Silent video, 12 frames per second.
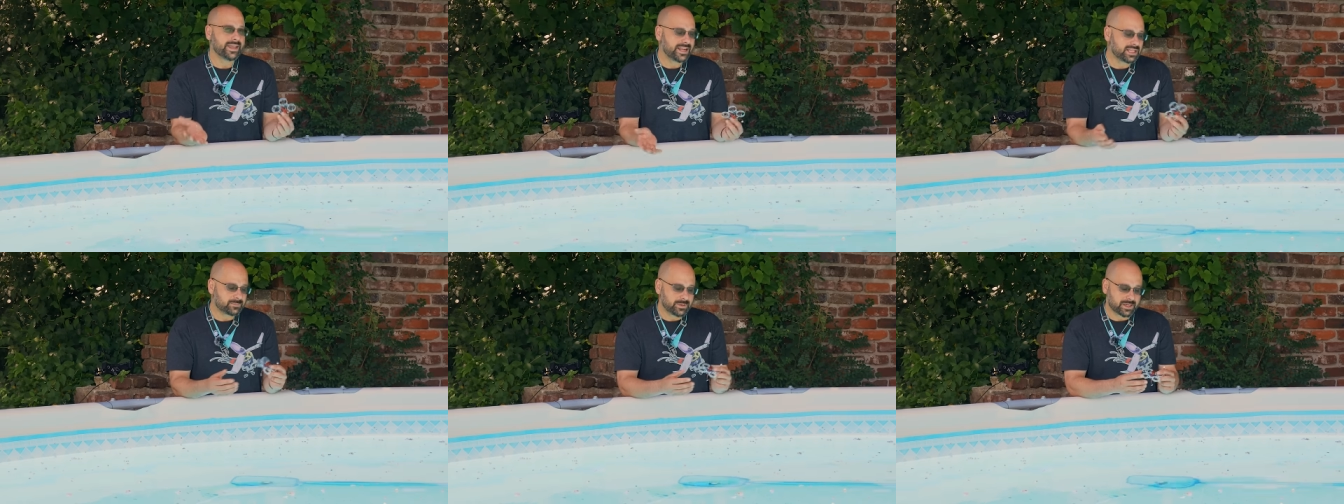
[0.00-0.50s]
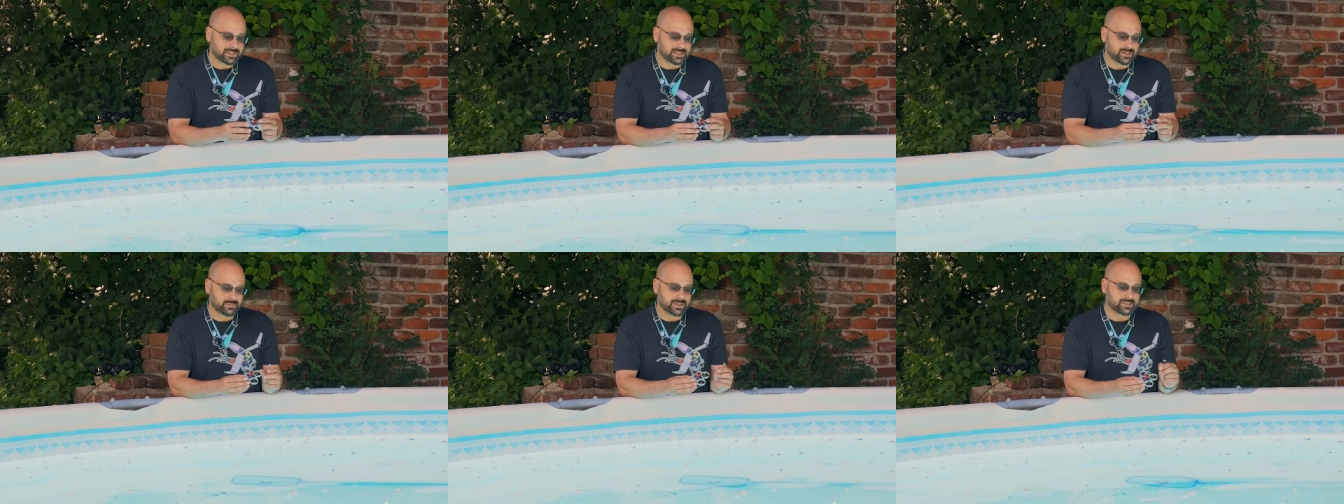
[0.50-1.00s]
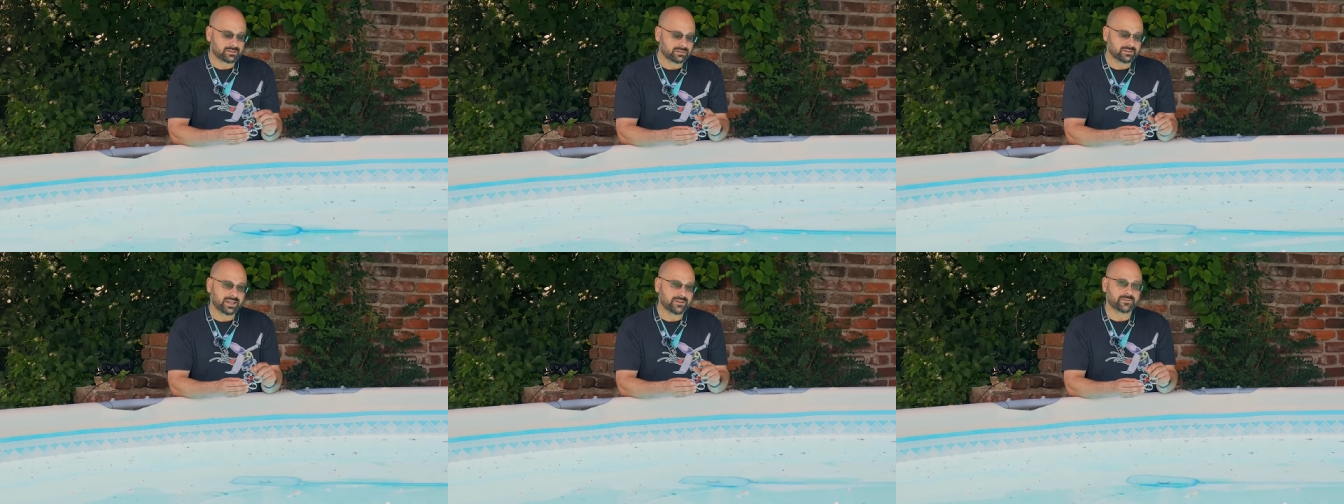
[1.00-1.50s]
And it's because there was
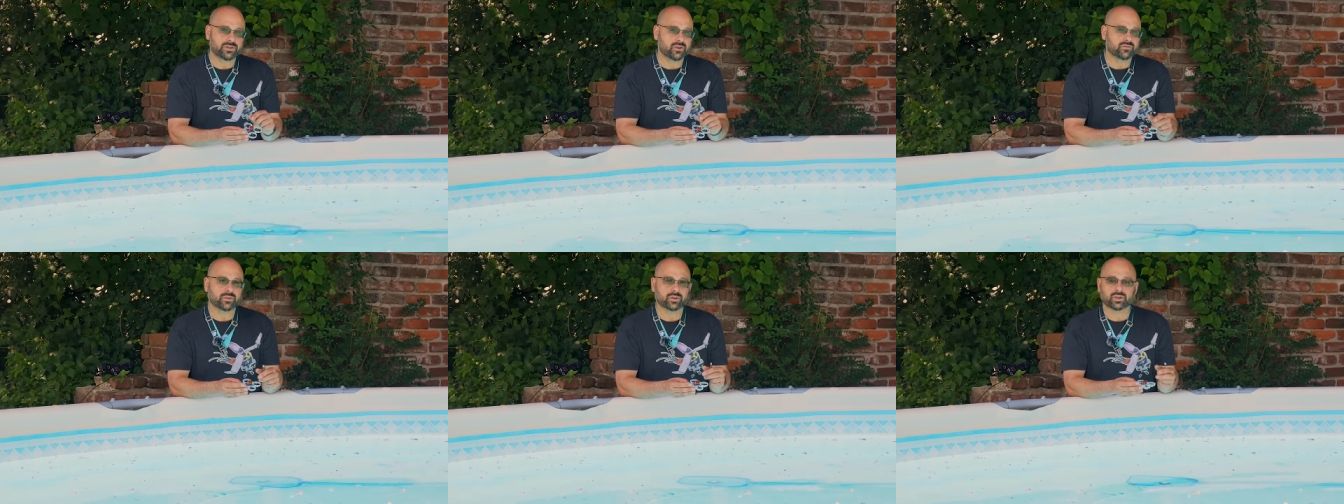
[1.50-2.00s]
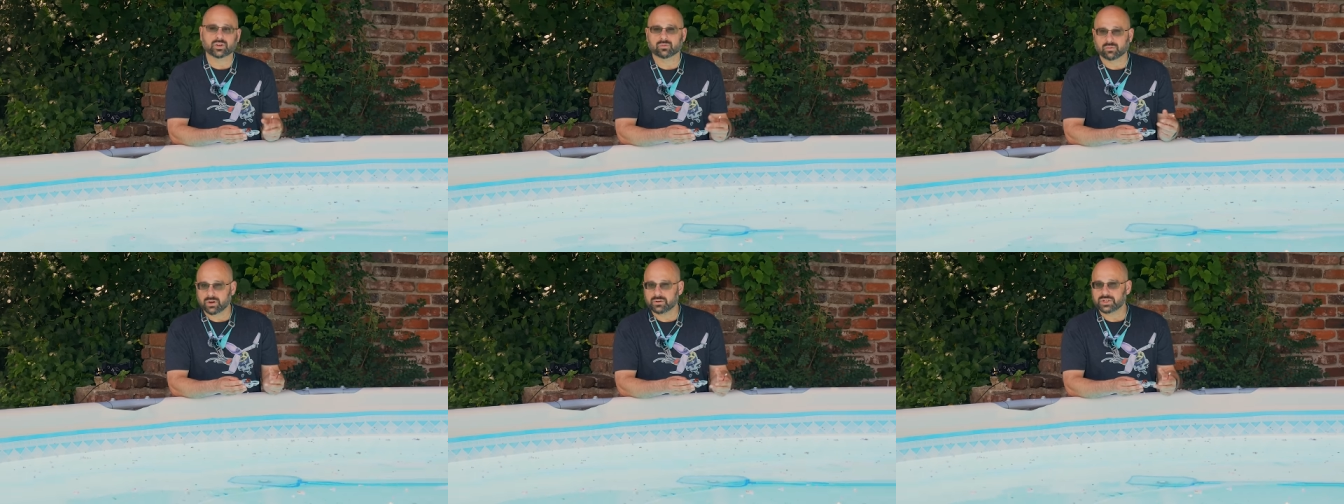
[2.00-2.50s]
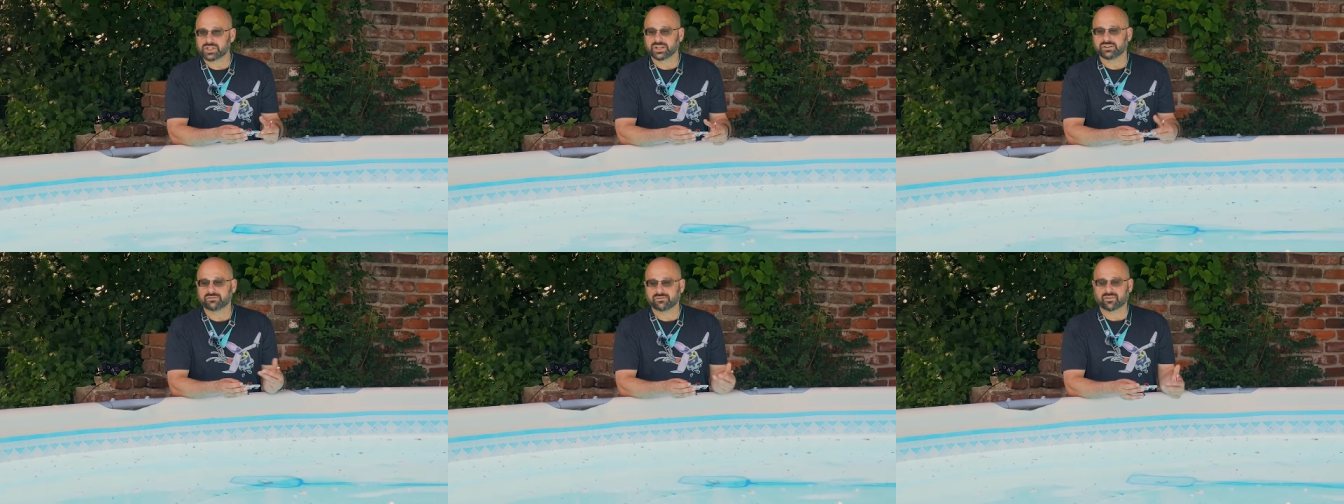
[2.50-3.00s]
leftover
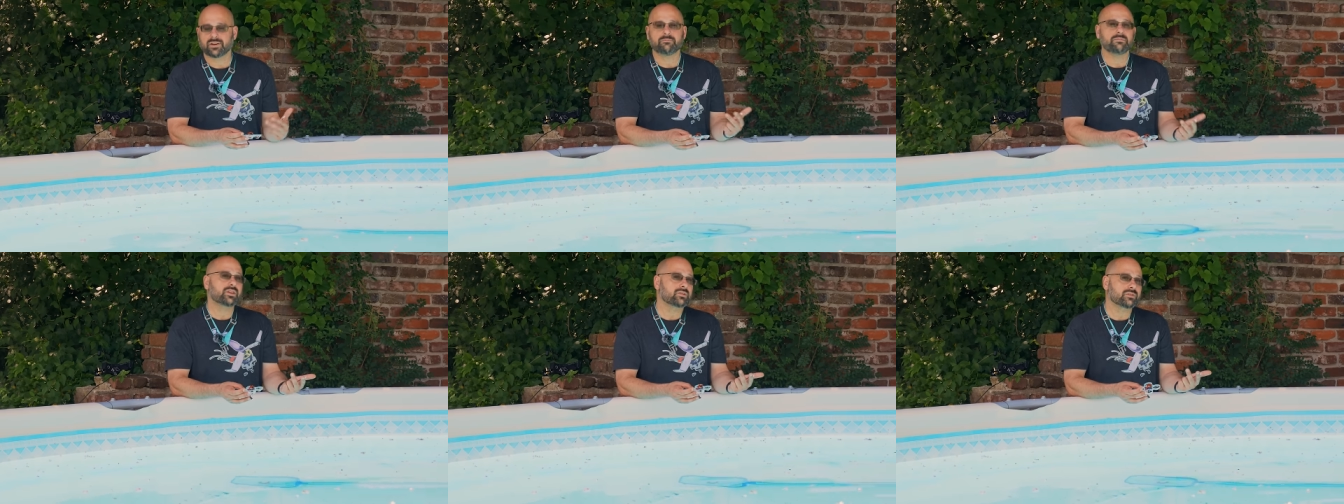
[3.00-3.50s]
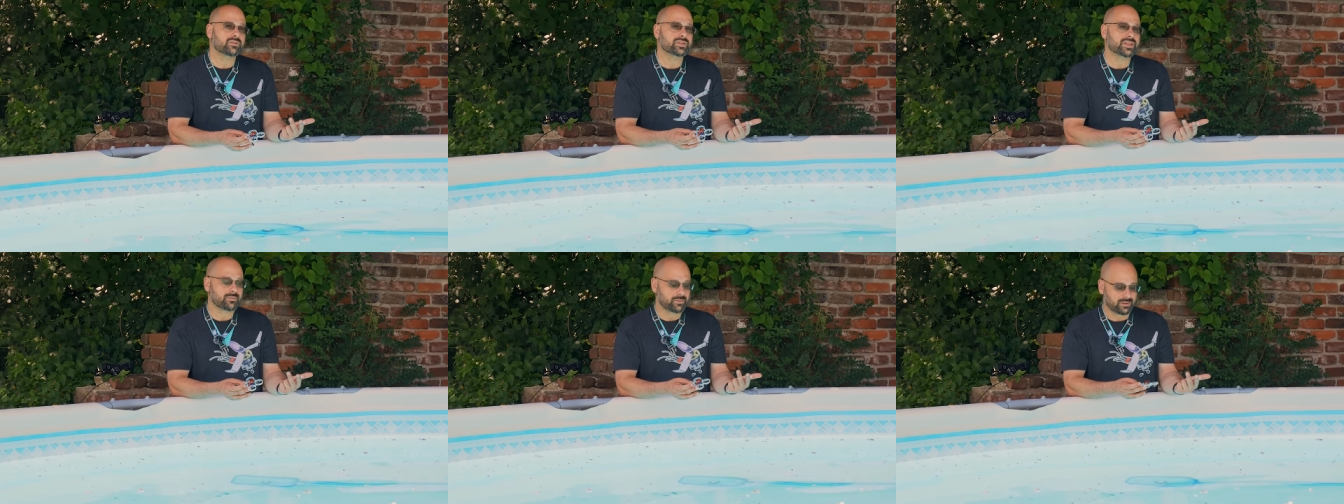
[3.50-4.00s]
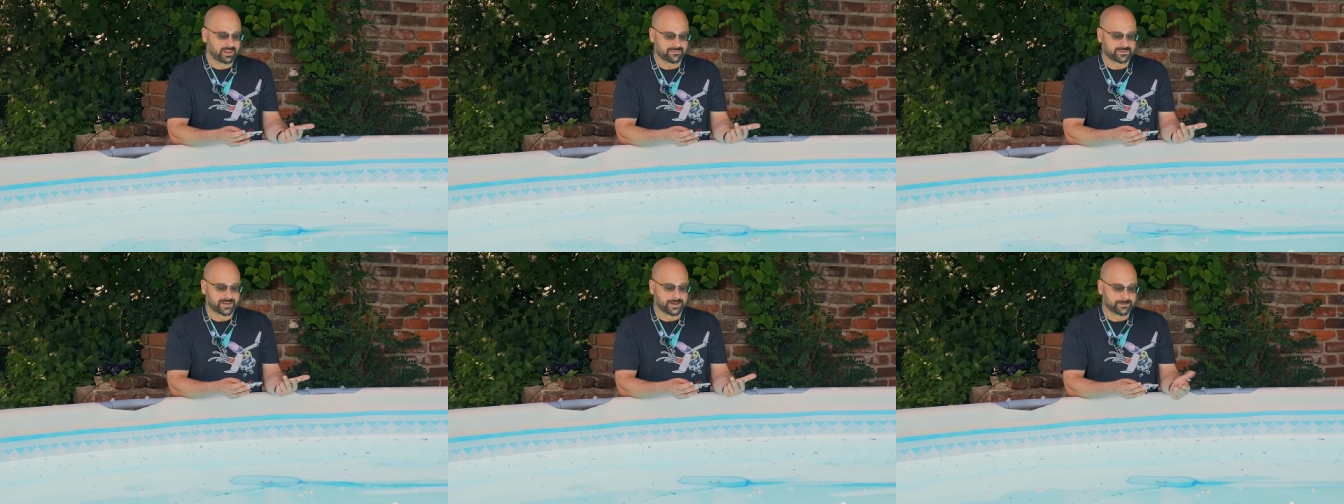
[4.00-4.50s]
corrosion from minerals that were
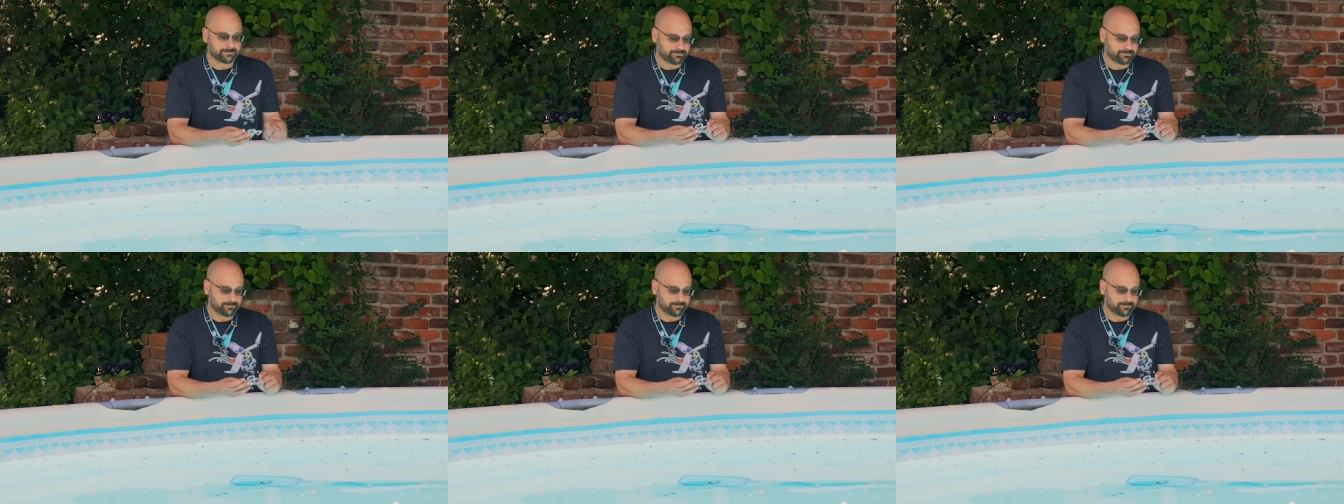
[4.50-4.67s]
left on.